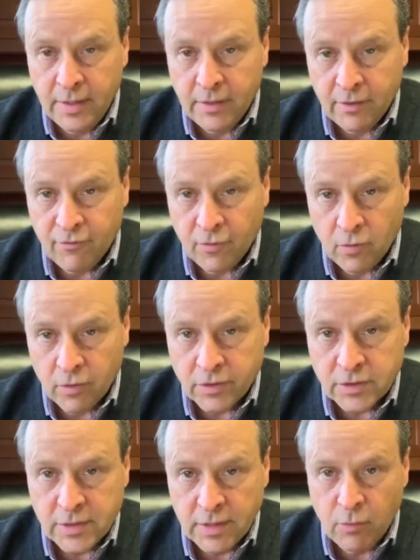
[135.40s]
the
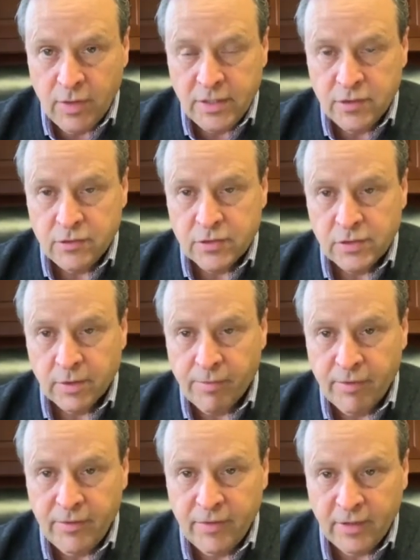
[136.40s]
floor's way too
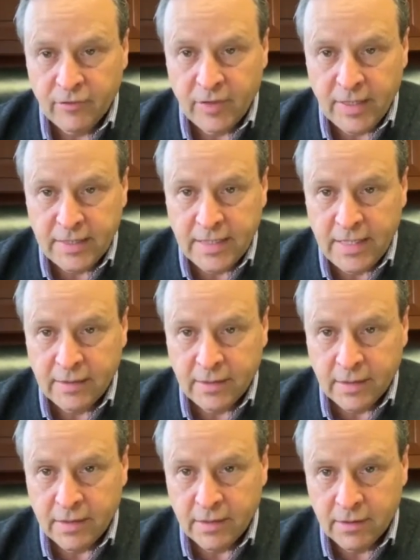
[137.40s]
slippery, things like that
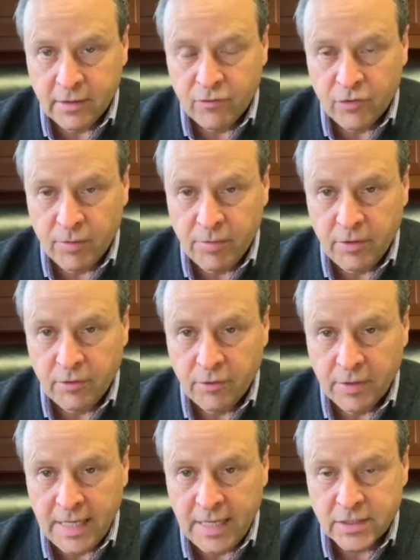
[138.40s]
that can contribute to
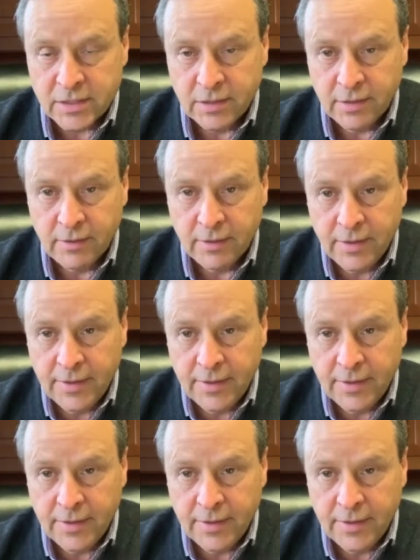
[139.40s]
an accident.